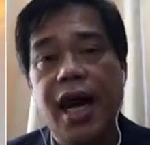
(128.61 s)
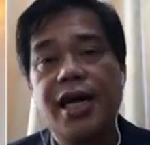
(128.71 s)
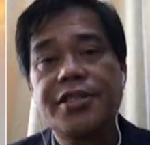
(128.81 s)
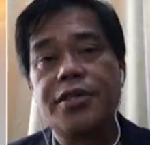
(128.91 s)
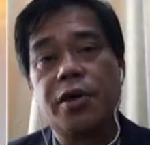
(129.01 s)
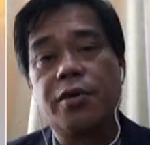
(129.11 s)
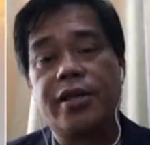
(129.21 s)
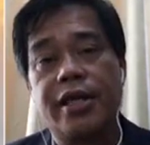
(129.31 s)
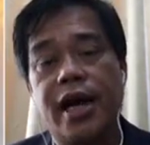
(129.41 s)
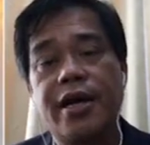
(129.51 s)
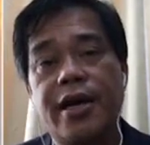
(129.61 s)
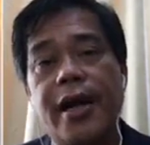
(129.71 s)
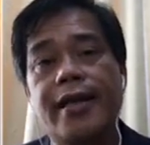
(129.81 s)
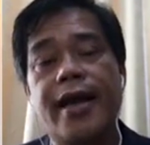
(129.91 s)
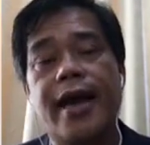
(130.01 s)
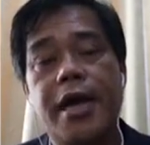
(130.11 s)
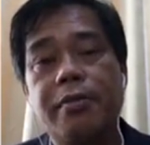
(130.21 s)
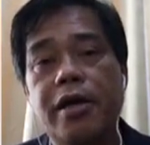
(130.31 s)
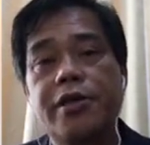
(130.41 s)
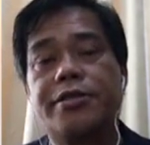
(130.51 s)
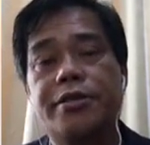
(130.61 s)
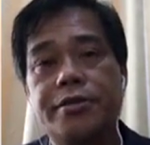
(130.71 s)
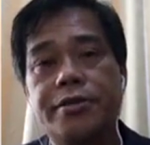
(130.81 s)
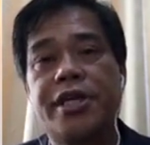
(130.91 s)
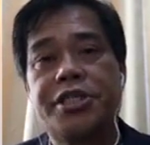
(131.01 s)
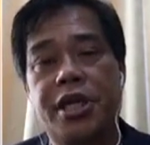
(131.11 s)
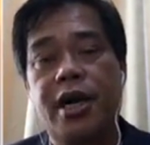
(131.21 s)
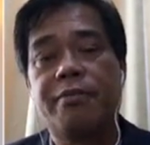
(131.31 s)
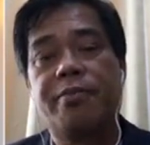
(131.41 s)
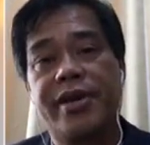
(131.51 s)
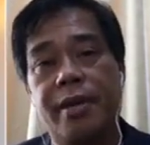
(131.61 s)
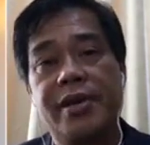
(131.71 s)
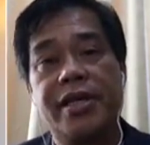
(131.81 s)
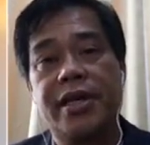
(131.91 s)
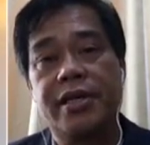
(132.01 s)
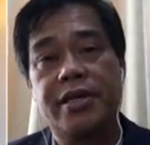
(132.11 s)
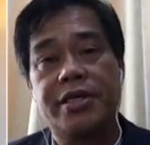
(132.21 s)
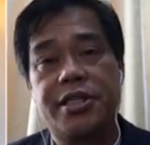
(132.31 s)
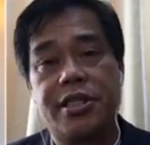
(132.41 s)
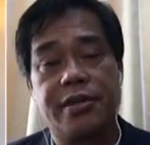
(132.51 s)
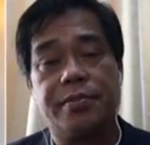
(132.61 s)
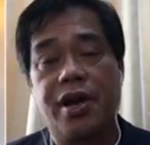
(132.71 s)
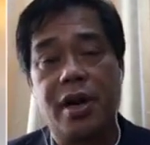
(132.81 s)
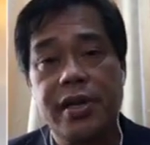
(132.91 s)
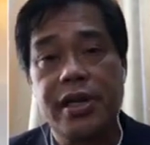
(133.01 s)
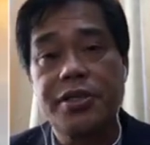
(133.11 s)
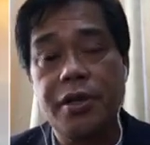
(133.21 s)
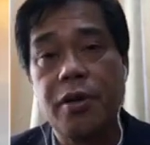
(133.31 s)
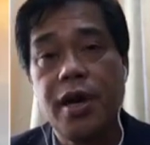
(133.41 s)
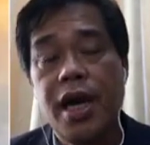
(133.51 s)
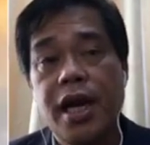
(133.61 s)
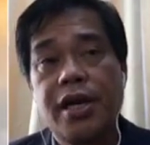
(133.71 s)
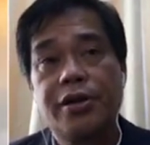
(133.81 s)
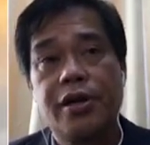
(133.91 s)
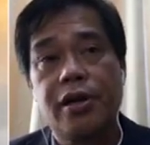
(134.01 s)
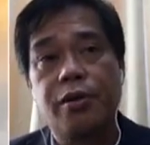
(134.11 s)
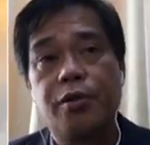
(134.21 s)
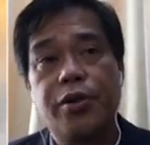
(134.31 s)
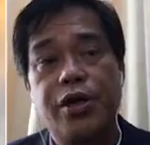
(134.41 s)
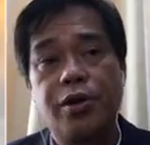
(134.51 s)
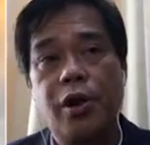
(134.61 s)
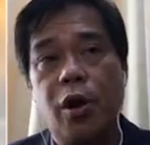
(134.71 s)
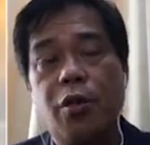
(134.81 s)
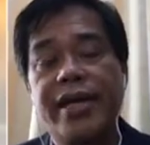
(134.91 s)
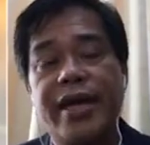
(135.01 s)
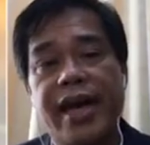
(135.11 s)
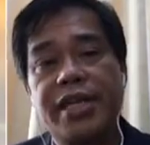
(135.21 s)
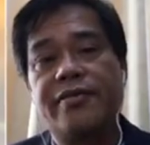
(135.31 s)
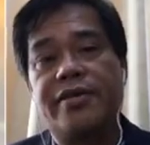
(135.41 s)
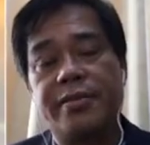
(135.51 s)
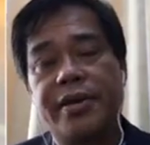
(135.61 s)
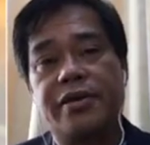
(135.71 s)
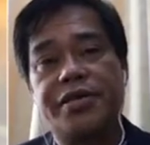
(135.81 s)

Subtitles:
And so they are not able to do the job of rehabilitating these children properly. So, you lower the age of criminal